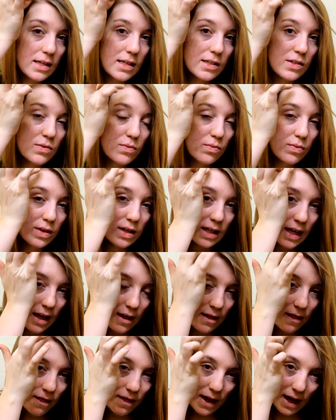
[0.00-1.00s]
and it's really
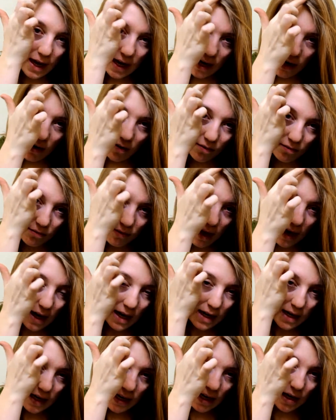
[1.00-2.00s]
thinning right
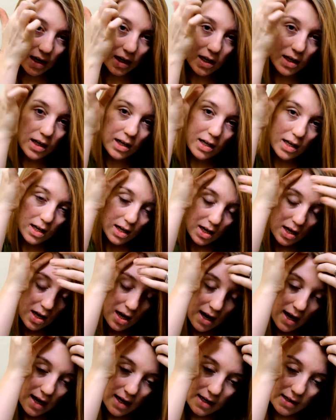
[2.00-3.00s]
in here,
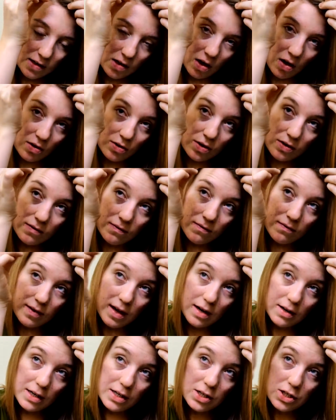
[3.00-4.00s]
and it's all just
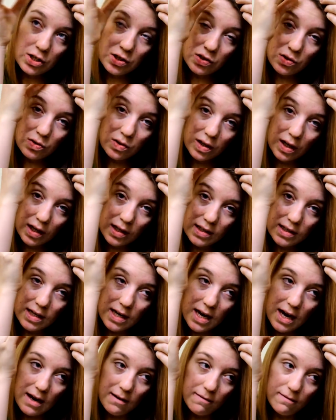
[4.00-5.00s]
very short
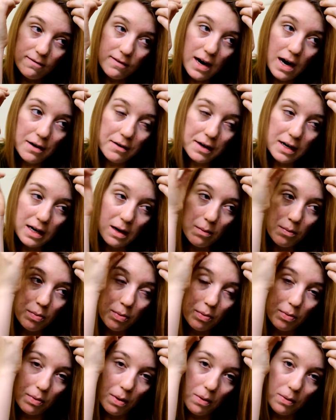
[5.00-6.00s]
and very
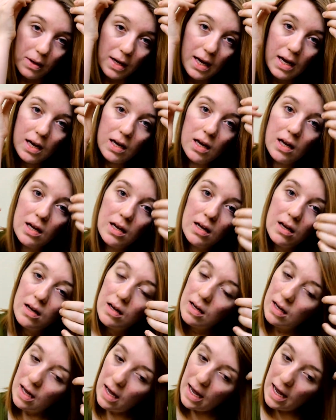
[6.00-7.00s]
broken.
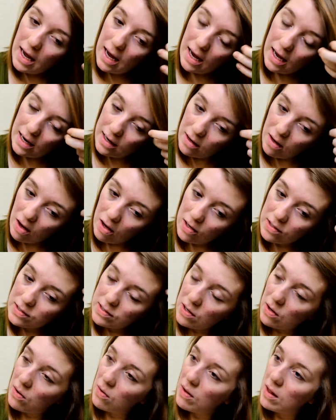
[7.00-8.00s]
And
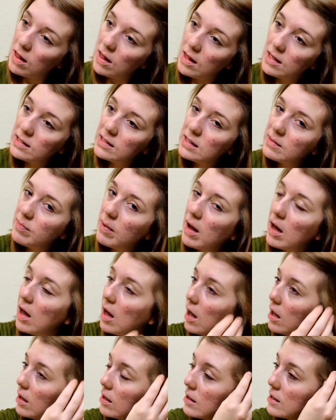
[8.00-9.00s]
also this spot
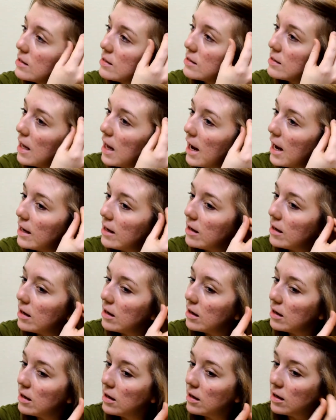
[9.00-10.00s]
on the side
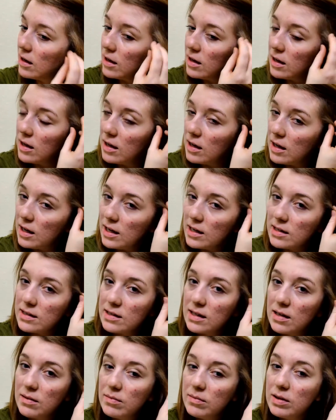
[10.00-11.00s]
is
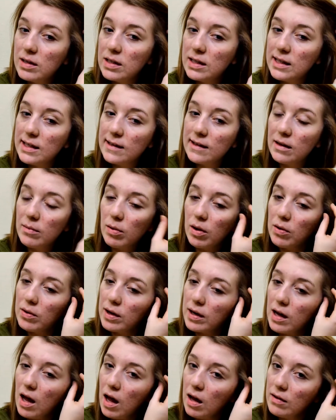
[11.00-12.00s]
completely
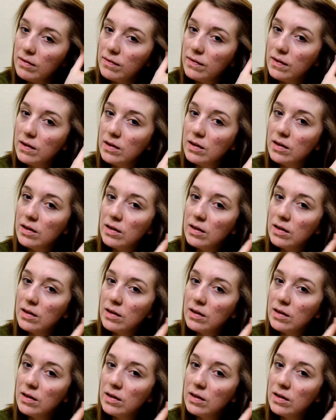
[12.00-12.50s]
broken off.